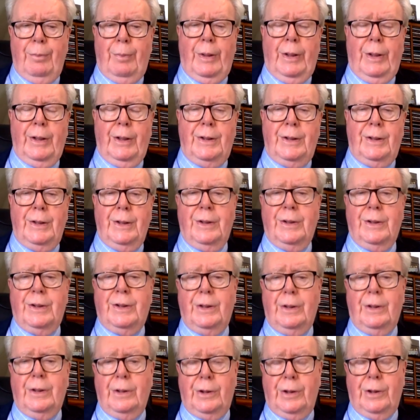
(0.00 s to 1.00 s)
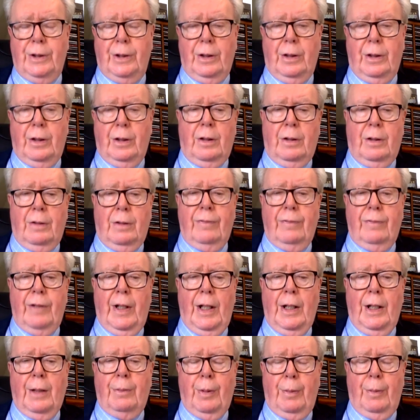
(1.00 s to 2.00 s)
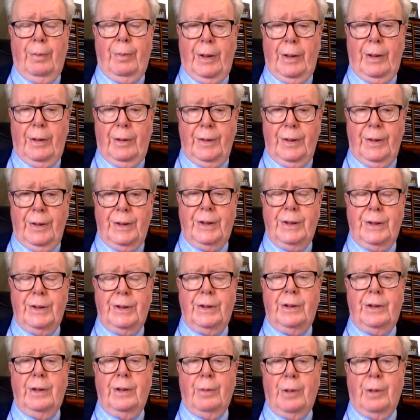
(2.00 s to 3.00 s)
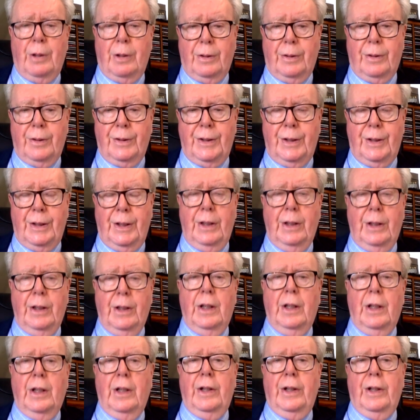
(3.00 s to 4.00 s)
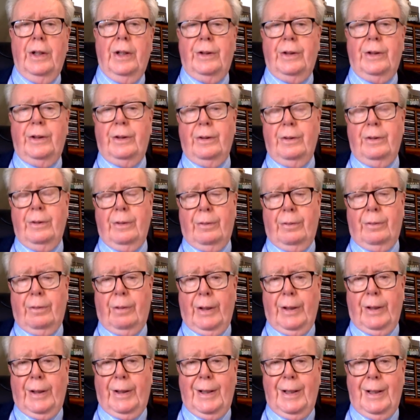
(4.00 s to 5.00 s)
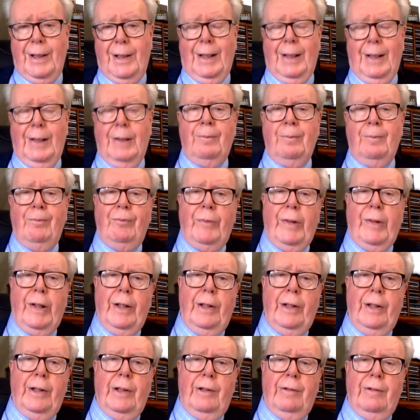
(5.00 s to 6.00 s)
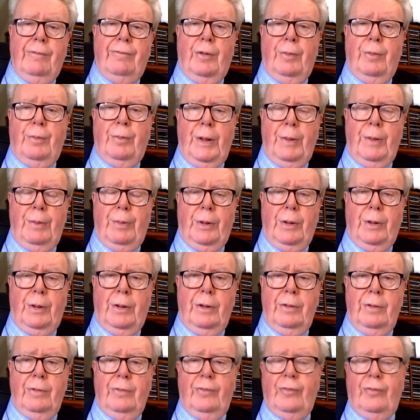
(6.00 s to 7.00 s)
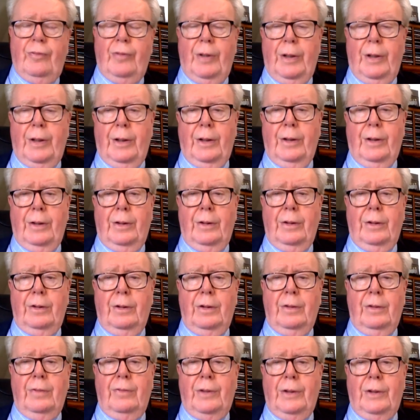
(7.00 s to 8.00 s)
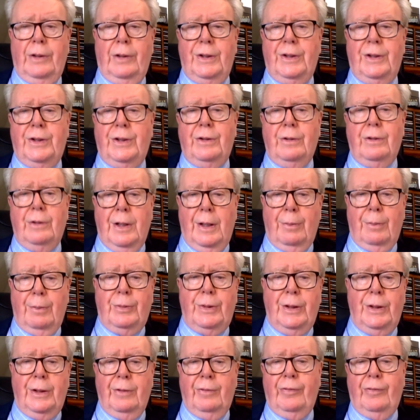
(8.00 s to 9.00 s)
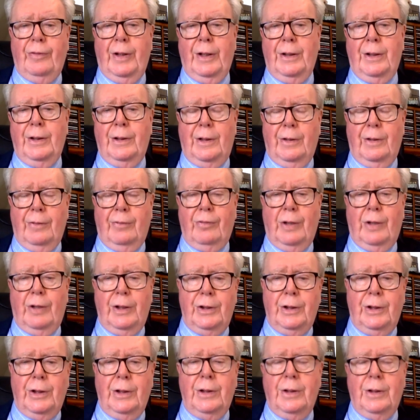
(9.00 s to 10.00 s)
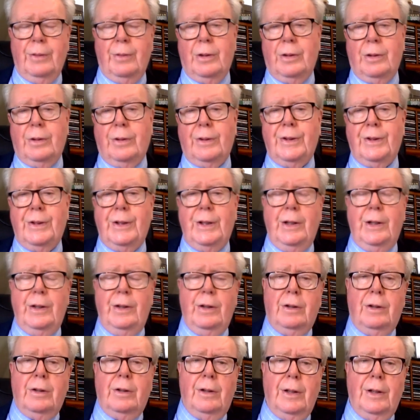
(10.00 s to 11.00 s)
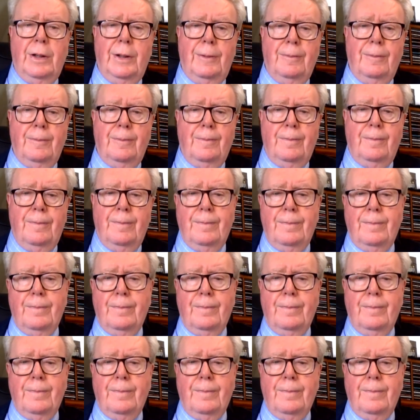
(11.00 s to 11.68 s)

but it's an assertion of our preparedness as a democracy to do the right thing for people who've uh, who've really stood up to defend the fledgling democracy in Ukraine. Mm.